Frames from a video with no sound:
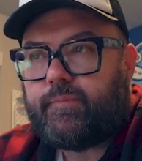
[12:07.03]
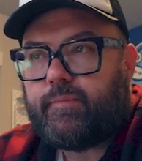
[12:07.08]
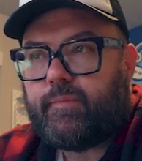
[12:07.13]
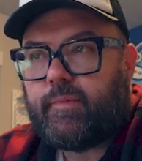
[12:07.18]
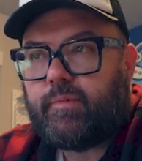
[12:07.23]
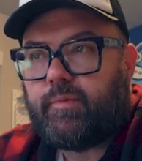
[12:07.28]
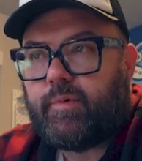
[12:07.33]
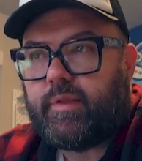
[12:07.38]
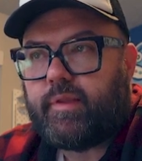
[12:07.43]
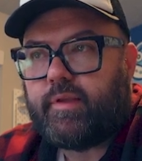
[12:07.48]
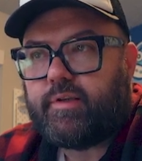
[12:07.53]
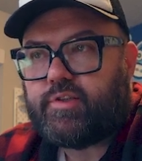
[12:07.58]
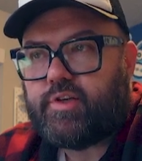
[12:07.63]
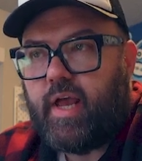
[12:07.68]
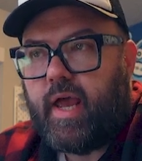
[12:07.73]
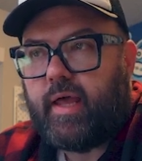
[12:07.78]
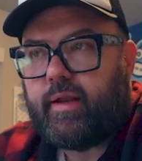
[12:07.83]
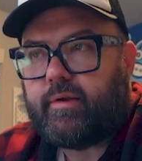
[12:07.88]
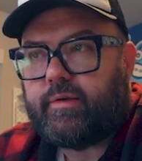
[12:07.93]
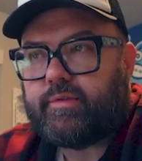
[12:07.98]
with the
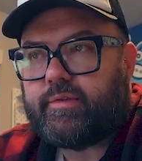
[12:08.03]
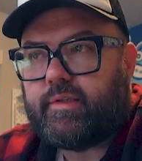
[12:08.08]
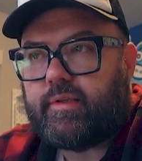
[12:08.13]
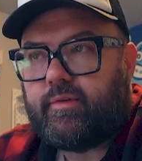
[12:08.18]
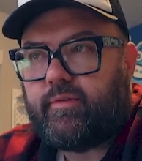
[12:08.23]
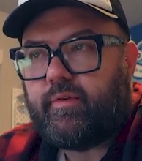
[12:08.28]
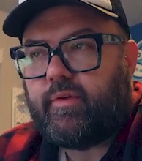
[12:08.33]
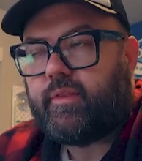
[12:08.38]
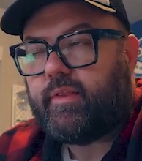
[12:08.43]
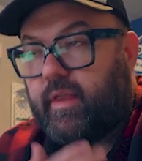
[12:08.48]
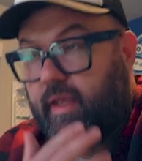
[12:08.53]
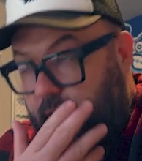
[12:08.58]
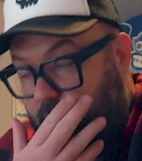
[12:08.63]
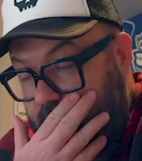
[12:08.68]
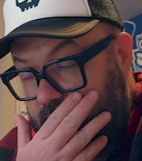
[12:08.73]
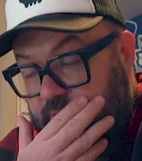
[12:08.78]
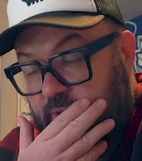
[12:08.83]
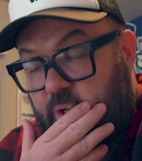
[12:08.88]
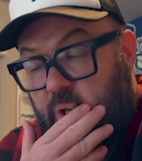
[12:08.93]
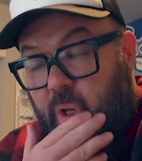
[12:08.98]
shadows and different
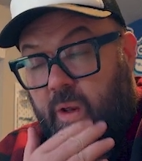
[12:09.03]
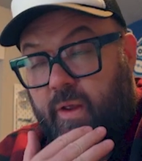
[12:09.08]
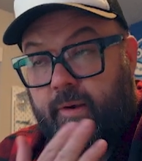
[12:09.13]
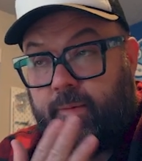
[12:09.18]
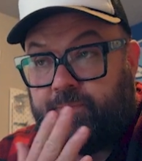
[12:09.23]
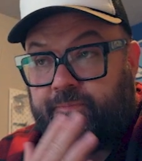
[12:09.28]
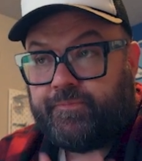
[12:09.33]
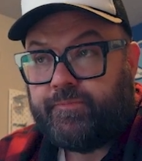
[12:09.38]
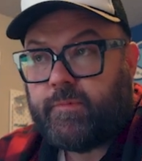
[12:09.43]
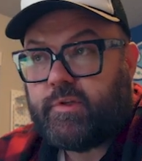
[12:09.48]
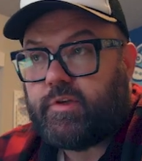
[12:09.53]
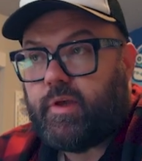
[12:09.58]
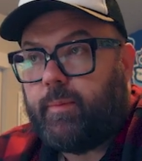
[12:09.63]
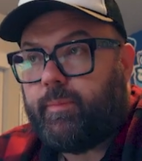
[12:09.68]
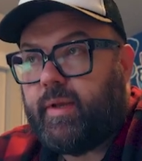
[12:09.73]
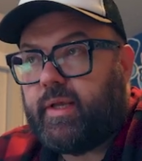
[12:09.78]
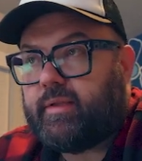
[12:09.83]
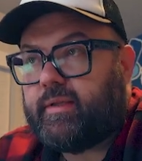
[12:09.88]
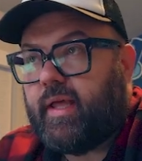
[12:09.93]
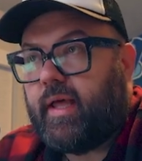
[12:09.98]
things, and so I
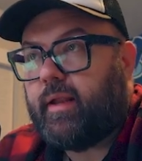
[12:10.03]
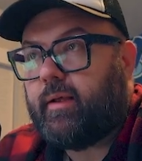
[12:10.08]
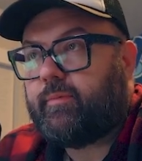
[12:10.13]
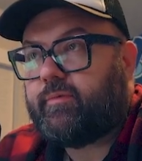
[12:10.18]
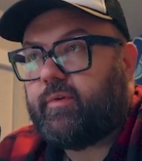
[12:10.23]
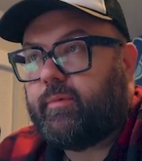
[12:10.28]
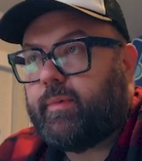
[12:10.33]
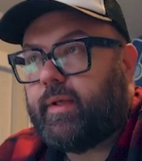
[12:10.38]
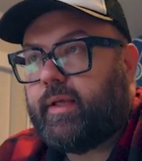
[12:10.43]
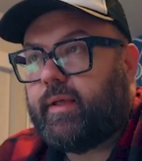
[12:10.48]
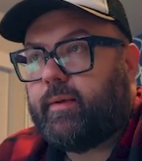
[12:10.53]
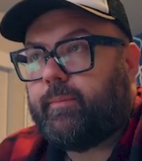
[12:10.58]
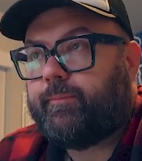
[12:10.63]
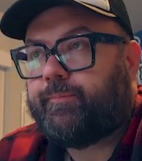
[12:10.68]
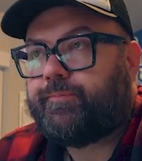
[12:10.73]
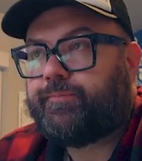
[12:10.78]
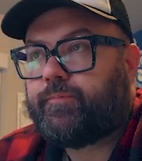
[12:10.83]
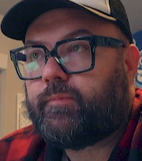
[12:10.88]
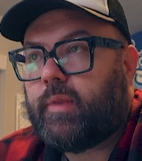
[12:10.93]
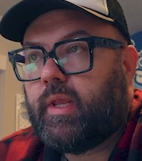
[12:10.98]
picked that up from him.
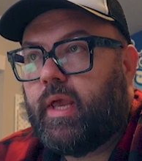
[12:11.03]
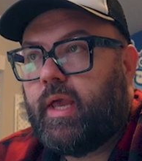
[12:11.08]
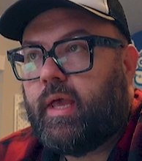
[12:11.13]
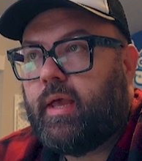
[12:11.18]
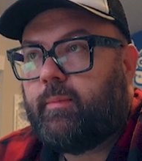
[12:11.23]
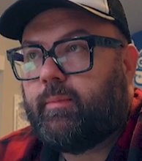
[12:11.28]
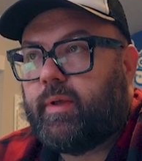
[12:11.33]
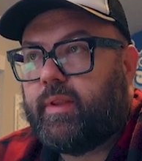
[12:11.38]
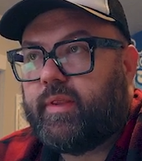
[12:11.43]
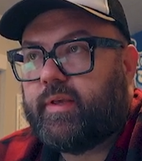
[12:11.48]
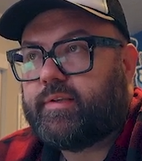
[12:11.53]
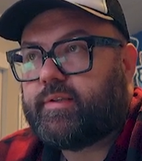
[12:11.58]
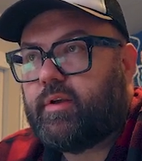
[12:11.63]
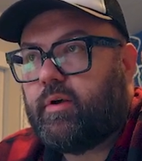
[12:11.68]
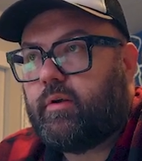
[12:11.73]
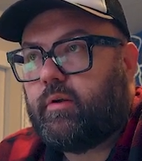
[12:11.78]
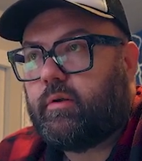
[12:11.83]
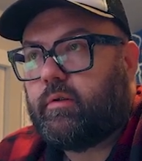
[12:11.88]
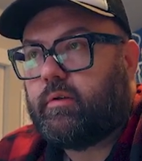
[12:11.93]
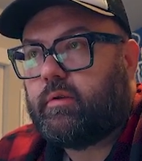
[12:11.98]
But this
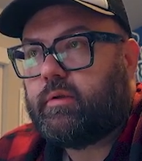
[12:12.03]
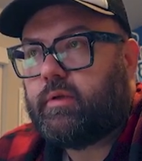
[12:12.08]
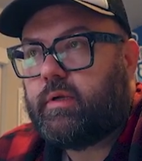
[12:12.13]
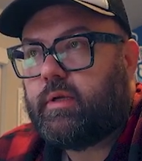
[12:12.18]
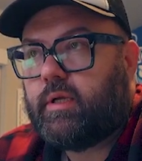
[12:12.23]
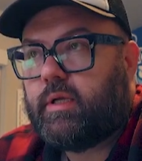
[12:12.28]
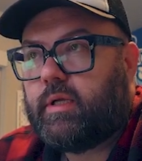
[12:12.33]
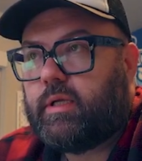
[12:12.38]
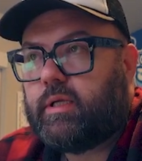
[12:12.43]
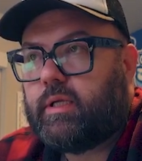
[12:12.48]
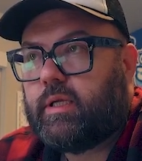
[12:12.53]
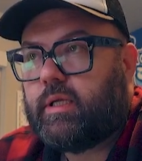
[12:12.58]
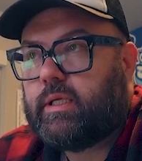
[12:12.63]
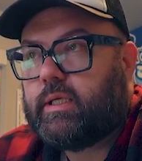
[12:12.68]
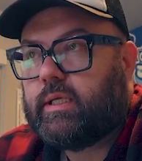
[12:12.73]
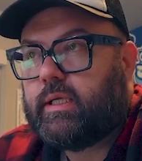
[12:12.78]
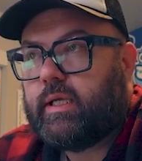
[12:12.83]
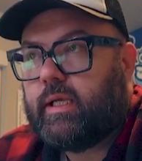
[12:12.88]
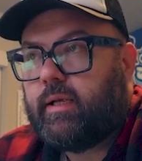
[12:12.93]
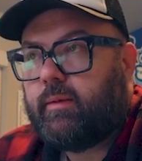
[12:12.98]
whole
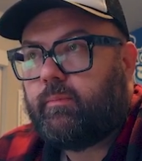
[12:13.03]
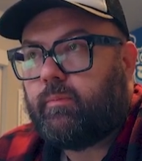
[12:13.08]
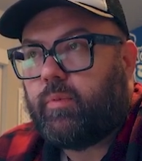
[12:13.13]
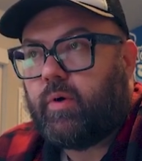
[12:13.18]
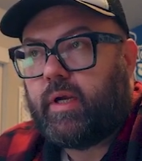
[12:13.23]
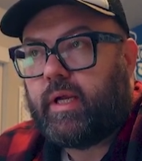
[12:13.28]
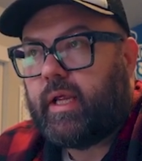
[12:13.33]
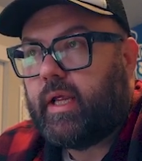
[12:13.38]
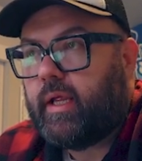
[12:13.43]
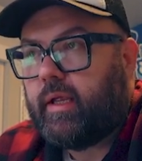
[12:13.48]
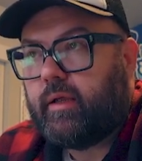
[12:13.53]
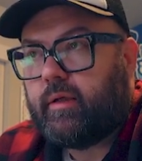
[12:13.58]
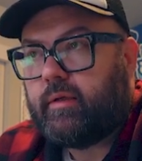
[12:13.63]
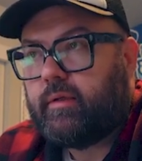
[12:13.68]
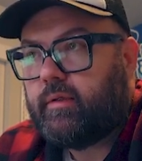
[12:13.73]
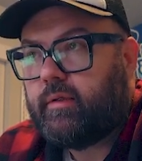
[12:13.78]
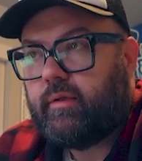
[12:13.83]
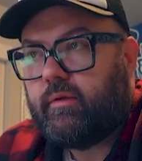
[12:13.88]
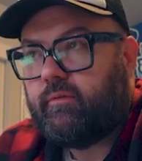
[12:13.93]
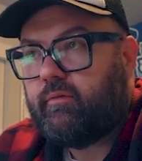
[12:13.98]
bringing
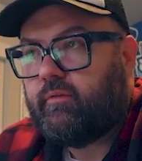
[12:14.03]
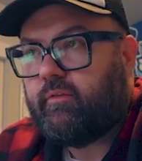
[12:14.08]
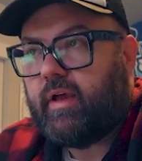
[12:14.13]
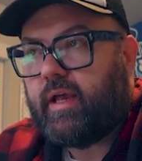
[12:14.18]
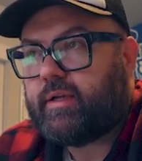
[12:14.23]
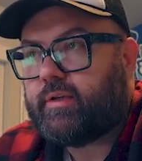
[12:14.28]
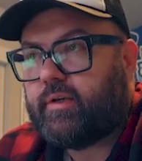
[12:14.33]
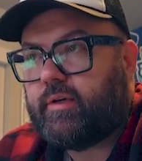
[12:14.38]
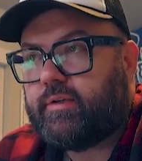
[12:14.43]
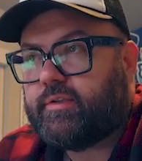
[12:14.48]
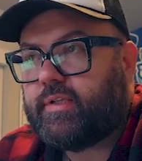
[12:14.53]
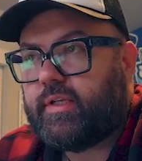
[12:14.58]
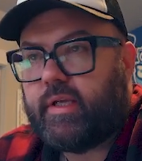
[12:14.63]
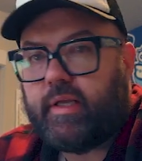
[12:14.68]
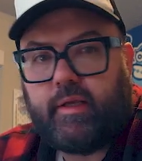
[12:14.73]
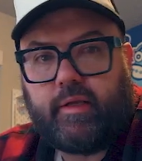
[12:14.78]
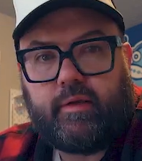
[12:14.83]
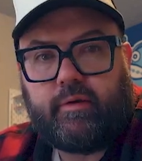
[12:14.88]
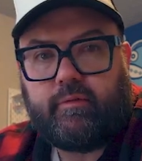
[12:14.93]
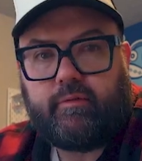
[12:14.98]
vectors
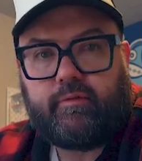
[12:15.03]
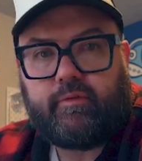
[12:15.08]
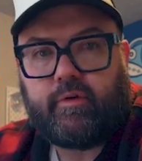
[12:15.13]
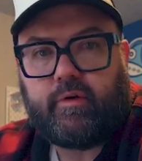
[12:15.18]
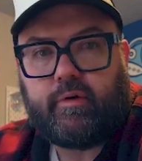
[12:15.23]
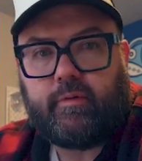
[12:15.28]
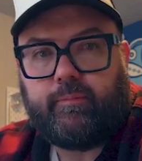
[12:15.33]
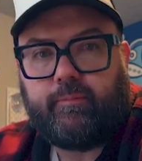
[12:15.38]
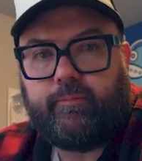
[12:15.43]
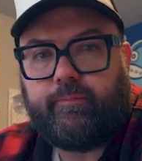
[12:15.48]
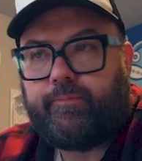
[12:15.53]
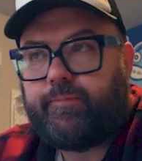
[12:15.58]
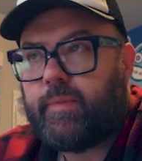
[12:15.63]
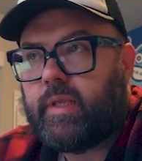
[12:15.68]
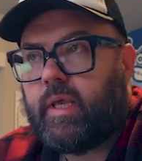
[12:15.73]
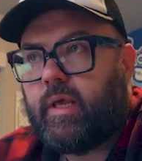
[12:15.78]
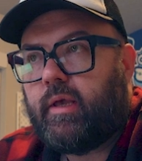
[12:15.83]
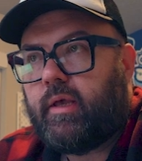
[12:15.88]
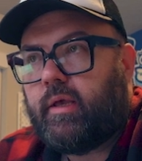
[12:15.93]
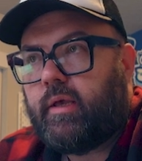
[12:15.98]
in from
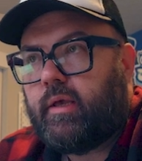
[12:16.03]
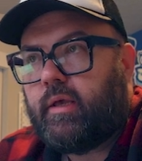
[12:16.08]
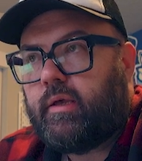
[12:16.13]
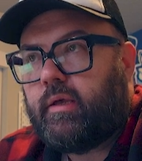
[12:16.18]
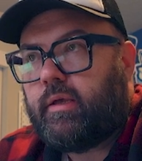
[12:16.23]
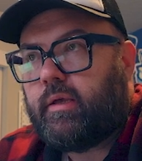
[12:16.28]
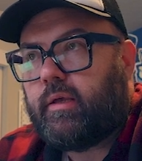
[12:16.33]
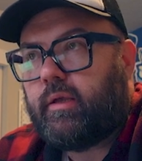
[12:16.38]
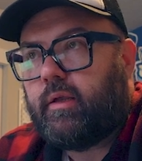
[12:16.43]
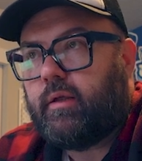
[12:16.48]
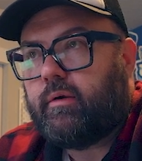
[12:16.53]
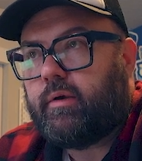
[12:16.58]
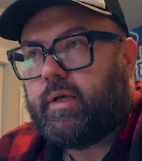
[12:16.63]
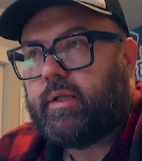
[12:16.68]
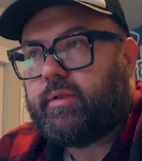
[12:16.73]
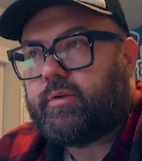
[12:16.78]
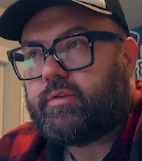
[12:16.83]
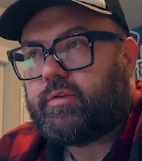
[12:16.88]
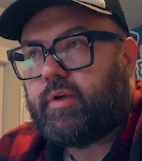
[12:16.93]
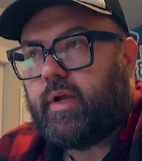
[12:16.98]

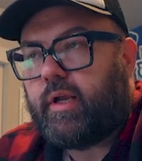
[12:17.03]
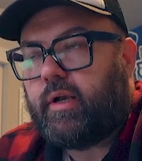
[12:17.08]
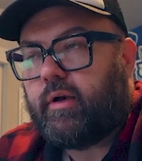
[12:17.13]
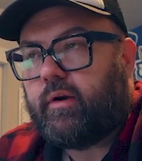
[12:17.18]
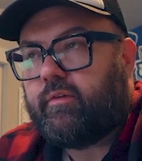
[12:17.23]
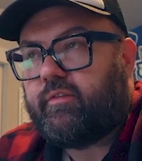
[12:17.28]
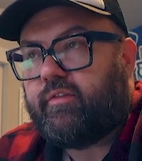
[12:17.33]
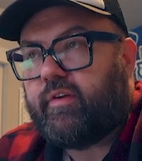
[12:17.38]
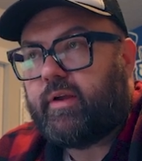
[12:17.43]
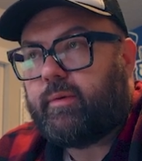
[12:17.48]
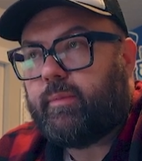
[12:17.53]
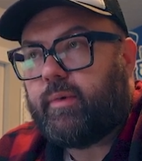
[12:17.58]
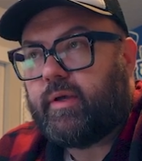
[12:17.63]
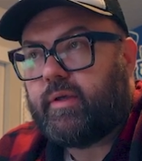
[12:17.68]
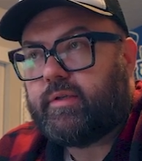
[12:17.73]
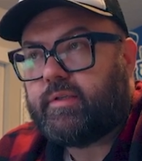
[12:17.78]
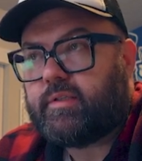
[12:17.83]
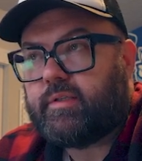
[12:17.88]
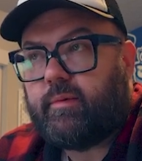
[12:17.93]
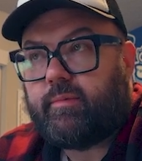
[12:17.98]
Illustrator or Figma
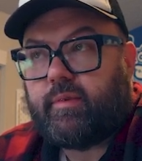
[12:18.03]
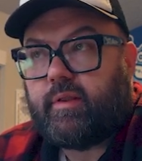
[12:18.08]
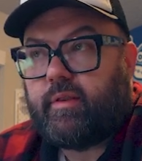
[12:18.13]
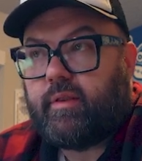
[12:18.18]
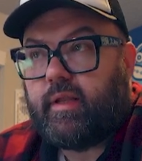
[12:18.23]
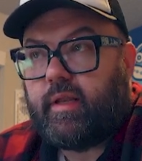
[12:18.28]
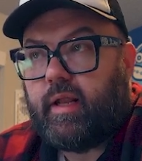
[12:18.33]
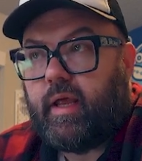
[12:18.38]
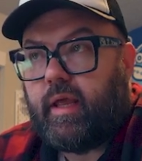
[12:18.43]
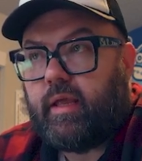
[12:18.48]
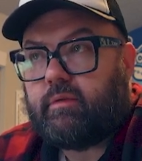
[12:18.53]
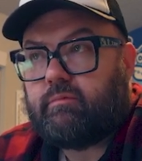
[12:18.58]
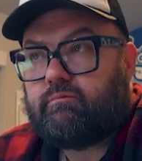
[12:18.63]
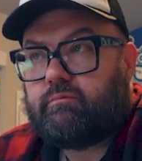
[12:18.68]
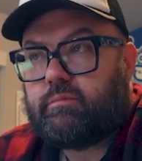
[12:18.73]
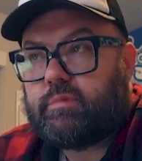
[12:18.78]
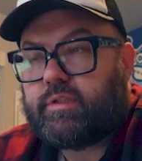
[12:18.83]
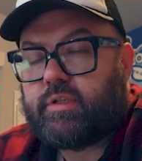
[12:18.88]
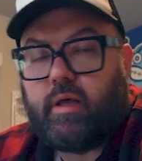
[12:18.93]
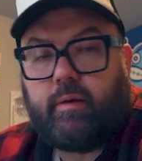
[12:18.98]
is something that I
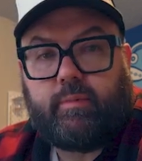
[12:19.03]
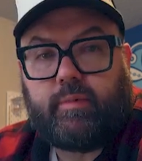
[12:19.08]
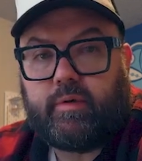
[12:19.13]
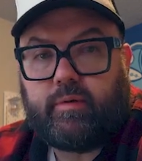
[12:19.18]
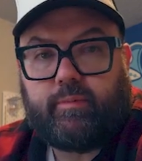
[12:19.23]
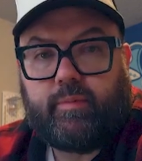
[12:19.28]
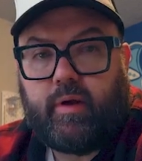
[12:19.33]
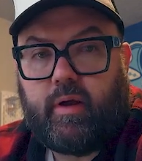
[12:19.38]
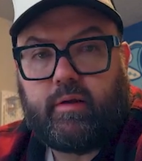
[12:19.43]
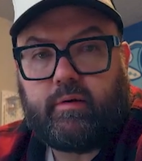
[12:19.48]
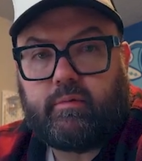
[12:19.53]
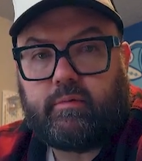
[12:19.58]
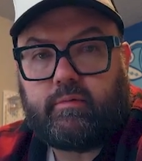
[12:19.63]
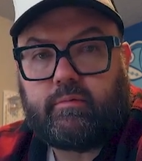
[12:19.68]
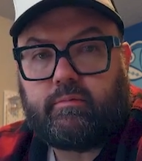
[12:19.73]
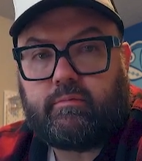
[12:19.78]
stumbled upon